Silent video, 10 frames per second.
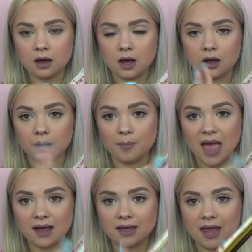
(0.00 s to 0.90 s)
a
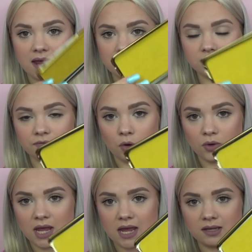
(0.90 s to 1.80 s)
back case,
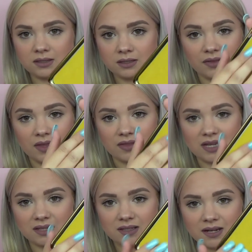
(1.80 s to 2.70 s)
phone case, and then
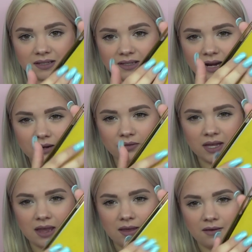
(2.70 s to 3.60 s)
the inside is kind of
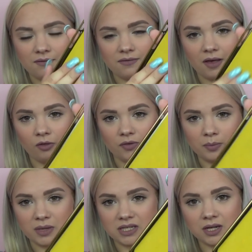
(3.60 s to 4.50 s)
like a
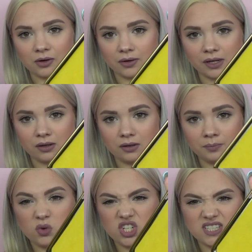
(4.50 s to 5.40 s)
velvet material,
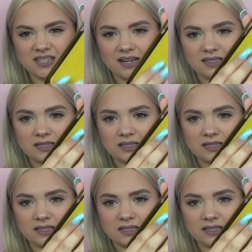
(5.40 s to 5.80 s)
which is nice.